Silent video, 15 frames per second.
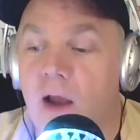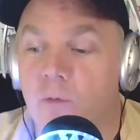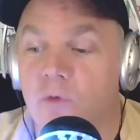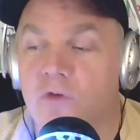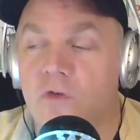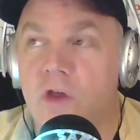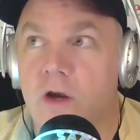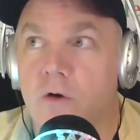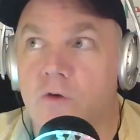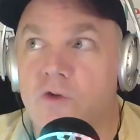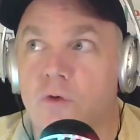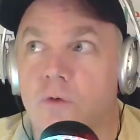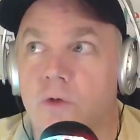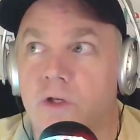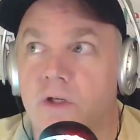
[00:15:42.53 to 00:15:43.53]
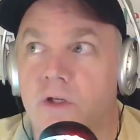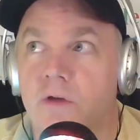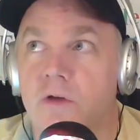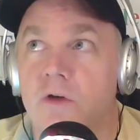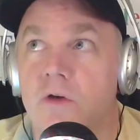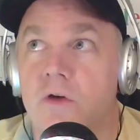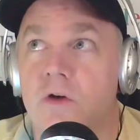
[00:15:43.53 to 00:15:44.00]
I was there
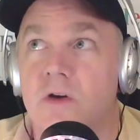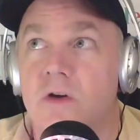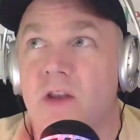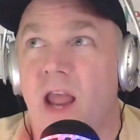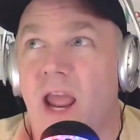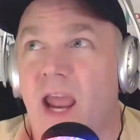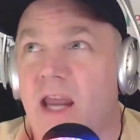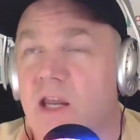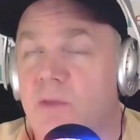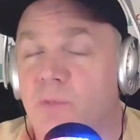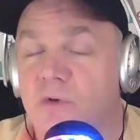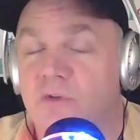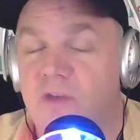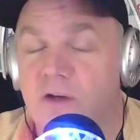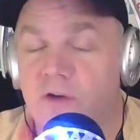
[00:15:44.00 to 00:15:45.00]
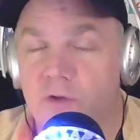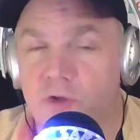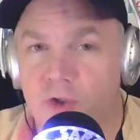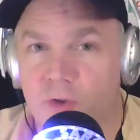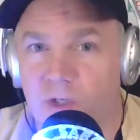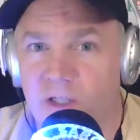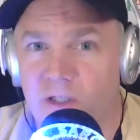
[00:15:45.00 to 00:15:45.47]
during 80% of the
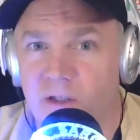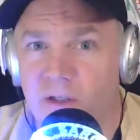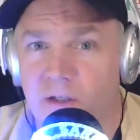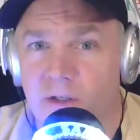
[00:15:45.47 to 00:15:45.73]
shooting.